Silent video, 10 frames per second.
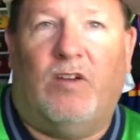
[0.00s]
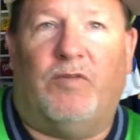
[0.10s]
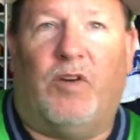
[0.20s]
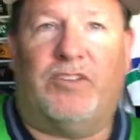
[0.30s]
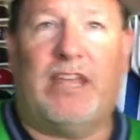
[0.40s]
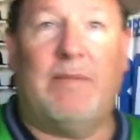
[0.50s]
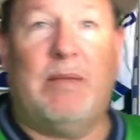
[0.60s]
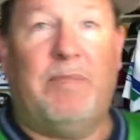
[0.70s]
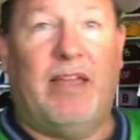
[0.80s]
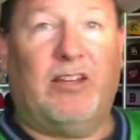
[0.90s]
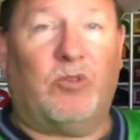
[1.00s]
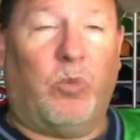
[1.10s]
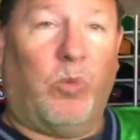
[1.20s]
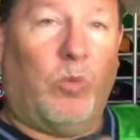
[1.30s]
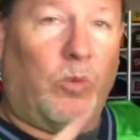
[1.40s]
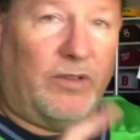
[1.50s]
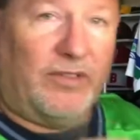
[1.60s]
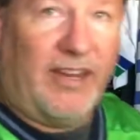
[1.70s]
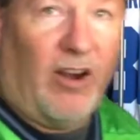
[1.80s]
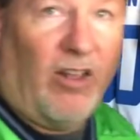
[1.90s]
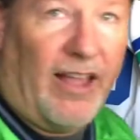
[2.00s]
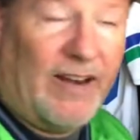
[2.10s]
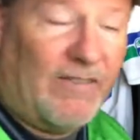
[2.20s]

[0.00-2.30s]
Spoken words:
First game he picked was Carolina